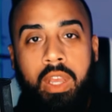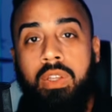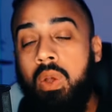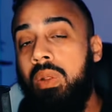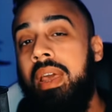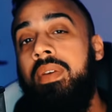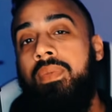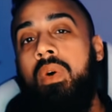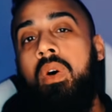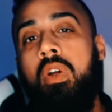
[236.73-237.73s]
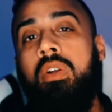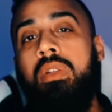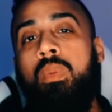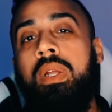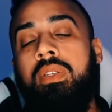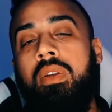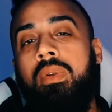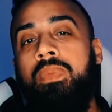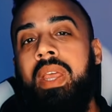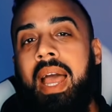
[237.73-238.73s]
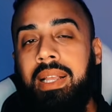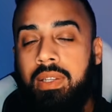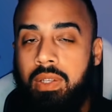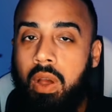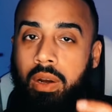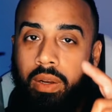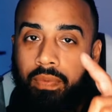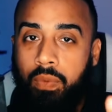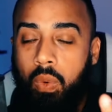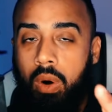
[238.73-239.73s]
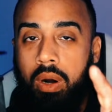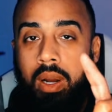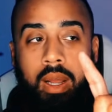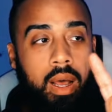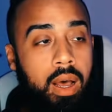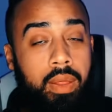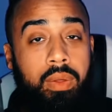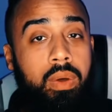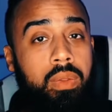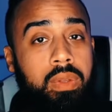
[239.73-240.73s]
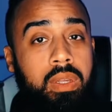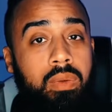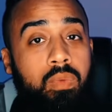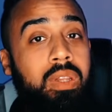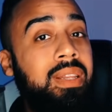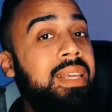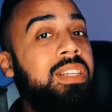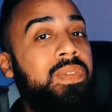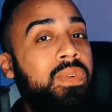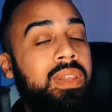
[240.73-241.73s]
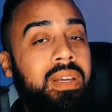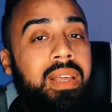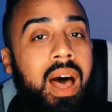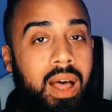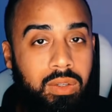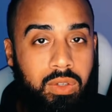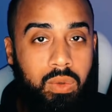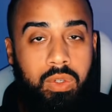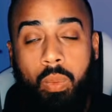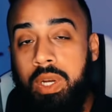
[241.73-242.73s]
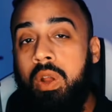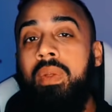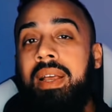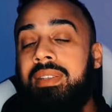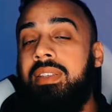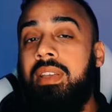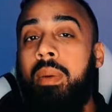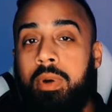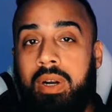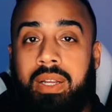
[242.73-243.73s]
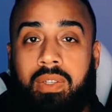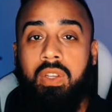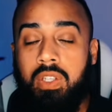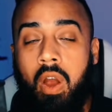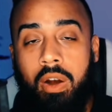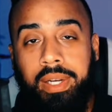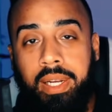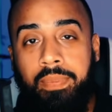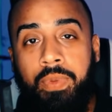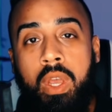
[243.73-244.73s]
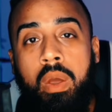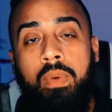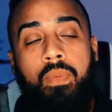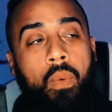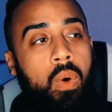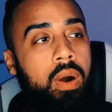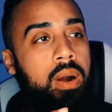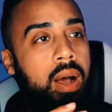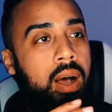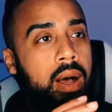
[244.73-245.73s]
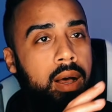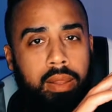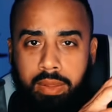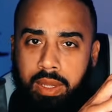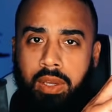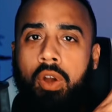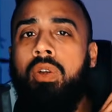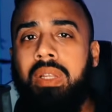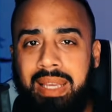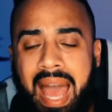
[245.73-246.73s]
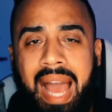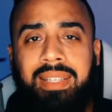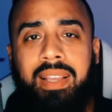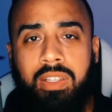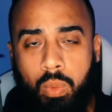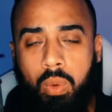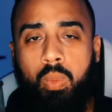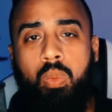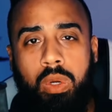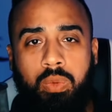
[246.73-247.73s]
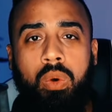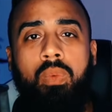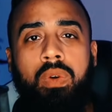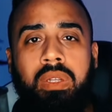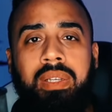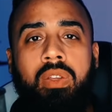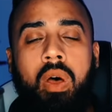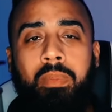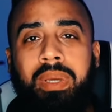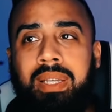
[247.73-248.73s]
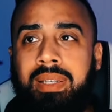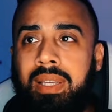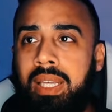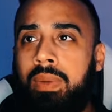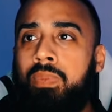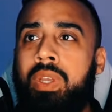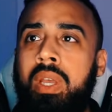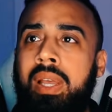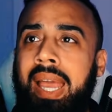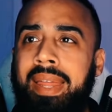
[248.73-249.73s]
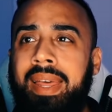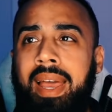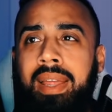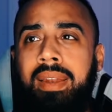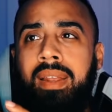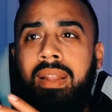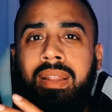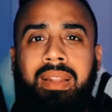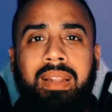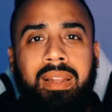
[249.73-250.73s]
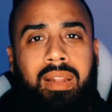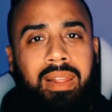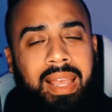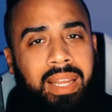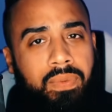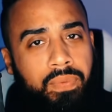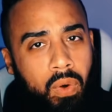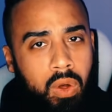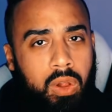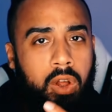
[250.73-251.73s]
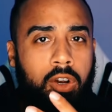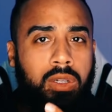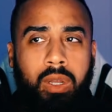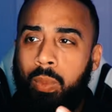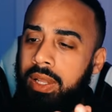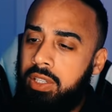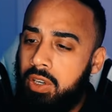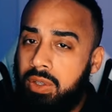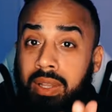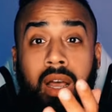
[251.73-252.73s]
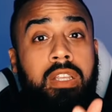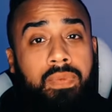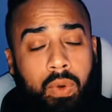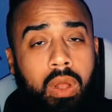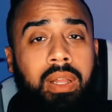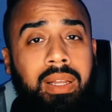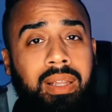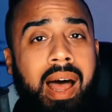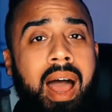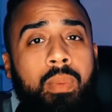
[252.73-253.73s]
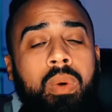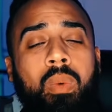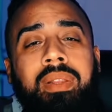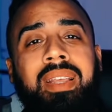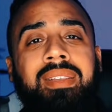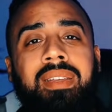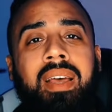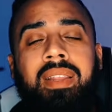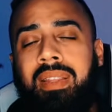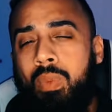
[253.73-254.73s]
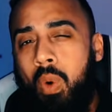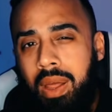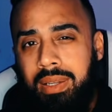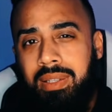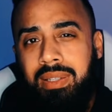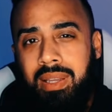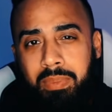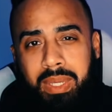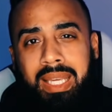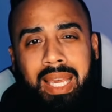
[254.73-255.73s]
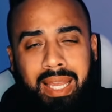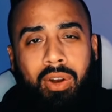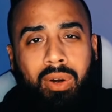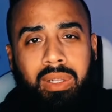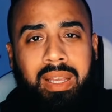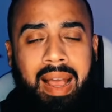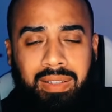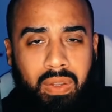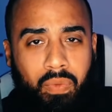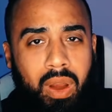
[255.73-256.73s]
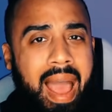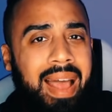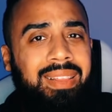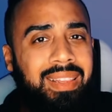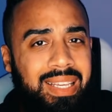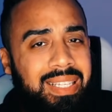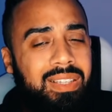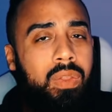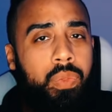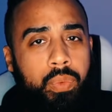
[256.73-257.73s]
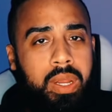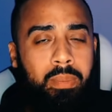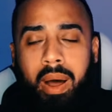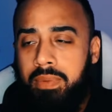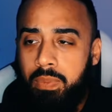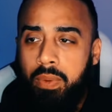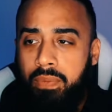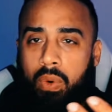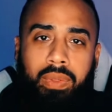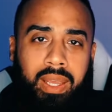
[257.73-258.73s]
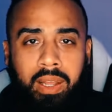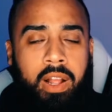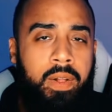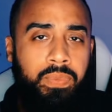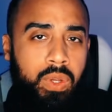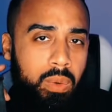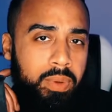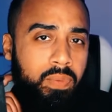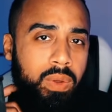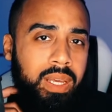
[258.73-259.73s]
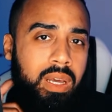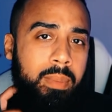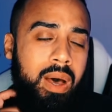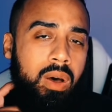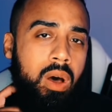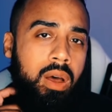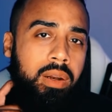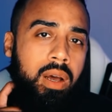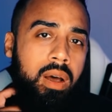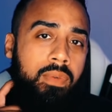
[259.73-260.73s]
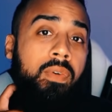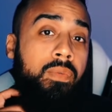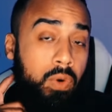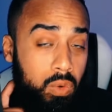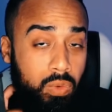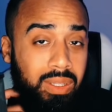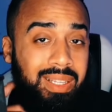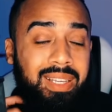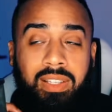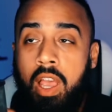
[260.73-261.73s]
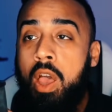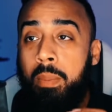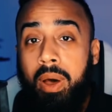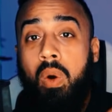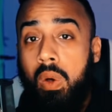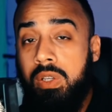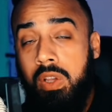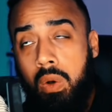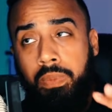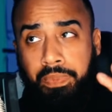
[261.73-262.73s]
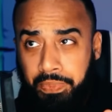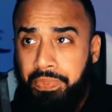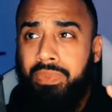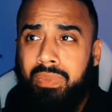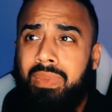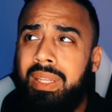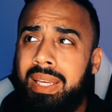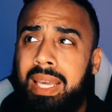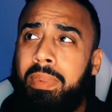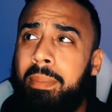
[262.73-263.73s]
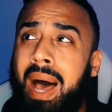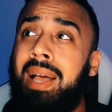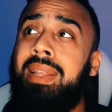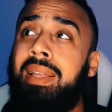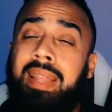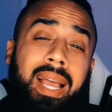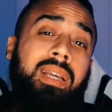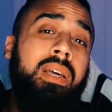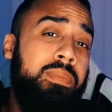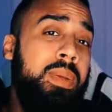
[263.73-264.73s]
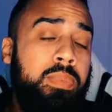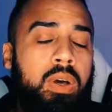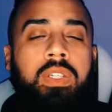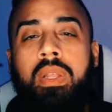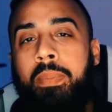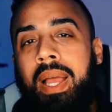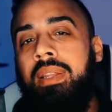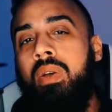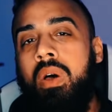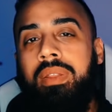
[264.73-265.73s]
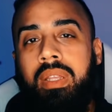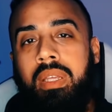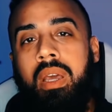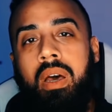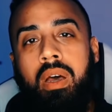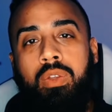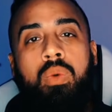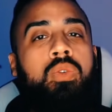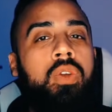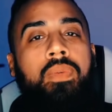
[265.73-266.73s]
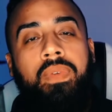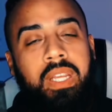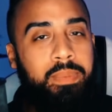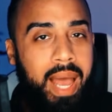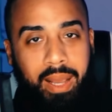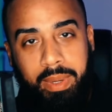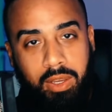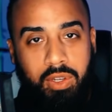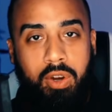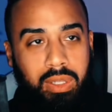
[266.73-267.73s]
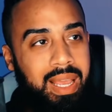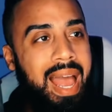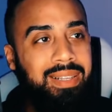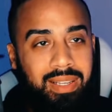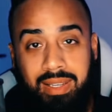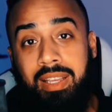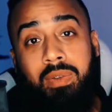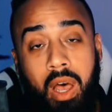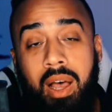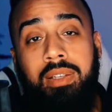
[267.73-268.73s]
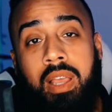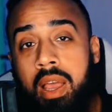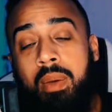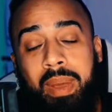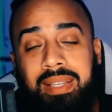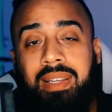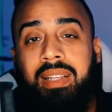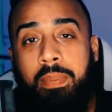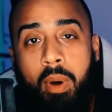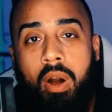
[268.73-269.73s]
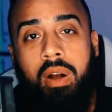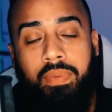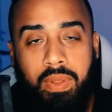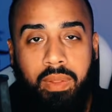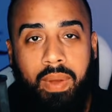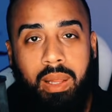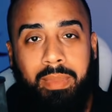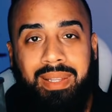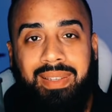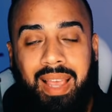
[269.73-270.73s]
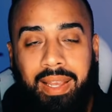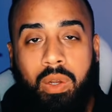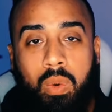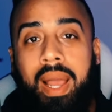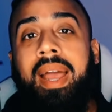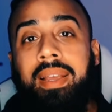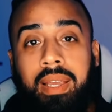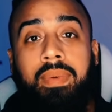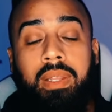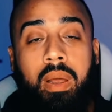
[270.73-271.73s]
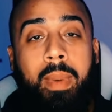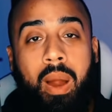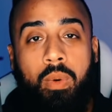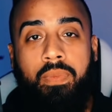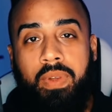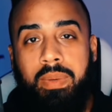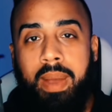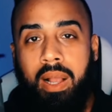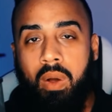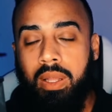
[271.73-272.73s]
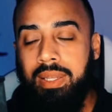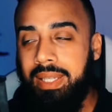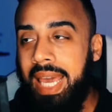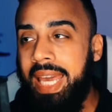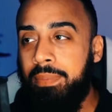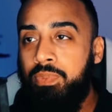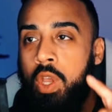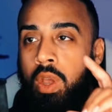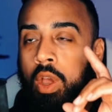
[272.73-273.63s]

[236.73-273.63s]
So late fall, early winter as the target for uh, the, the release for the console. So we know that summer the target for uh, the early access, will, which will release on PC. And then late fall, early winter does fall in line with what they said that they wanted to be in early access for at least three months before they, you know, before they come out on uh, for full release. But also, Keep in mind that that could be pushed depending on the uh, user feedback because early access is us basically part of the development cycle and giving them our feedback on the game.